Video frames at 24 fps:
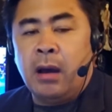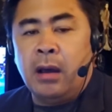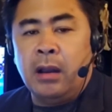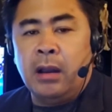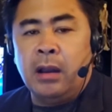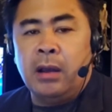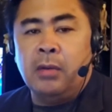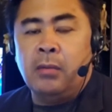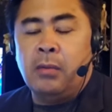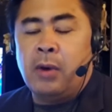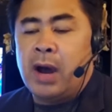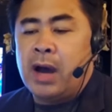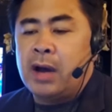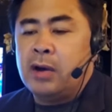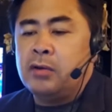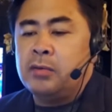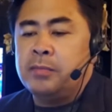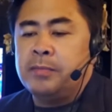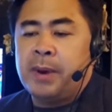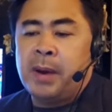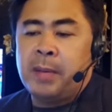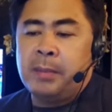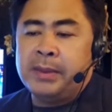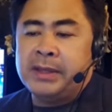all
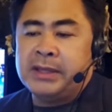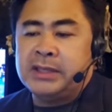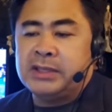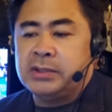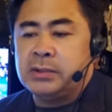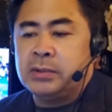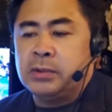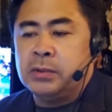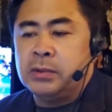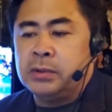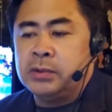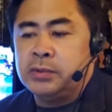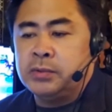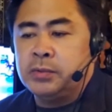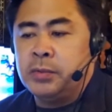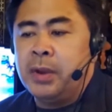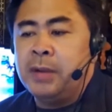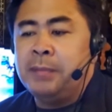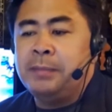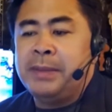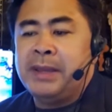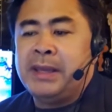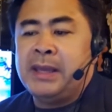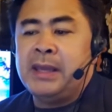Oahu public schools
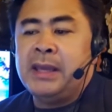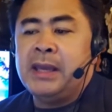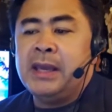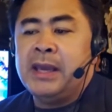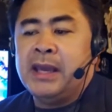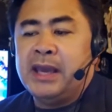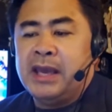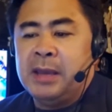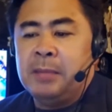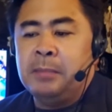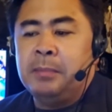will be